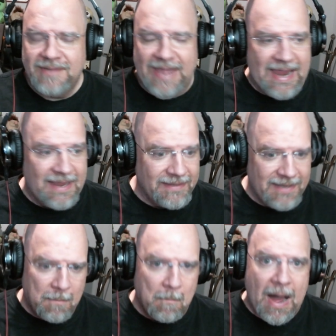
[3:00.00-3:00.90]
the
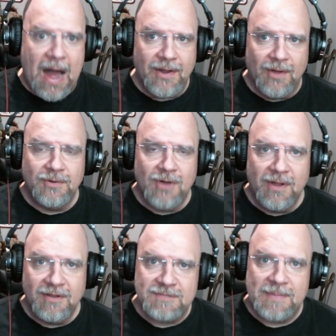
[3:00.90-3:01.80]
alien motto, no,
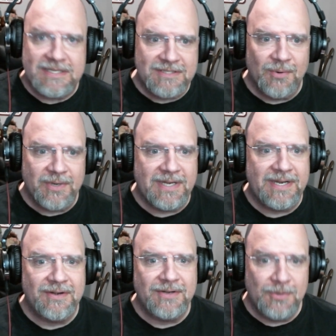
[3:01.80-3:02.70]
in space, no one can
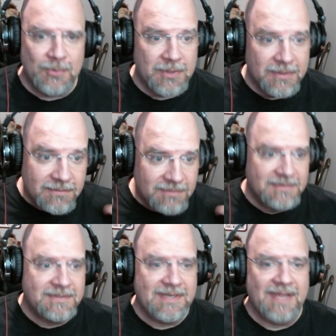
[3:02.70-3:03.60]
hear you.
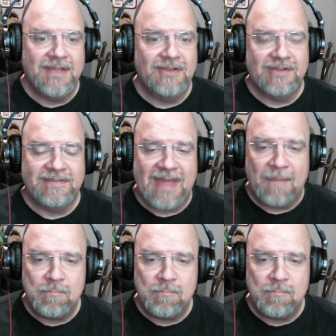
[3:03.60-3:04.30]
And then just that.